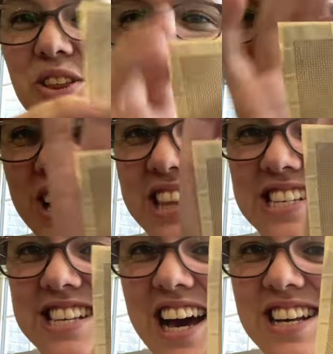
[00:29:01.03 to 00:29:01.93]
of the work on
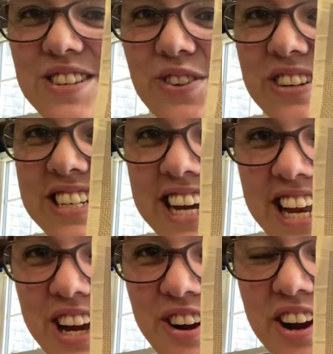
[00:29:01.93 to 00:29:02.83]
this guy, so I don't wanna take
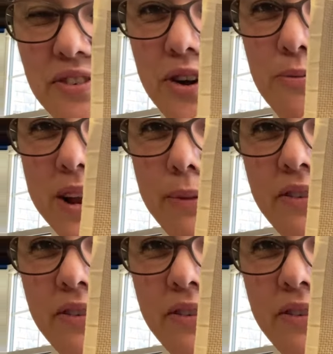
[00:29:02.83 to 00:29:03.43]
any credit for him, but I may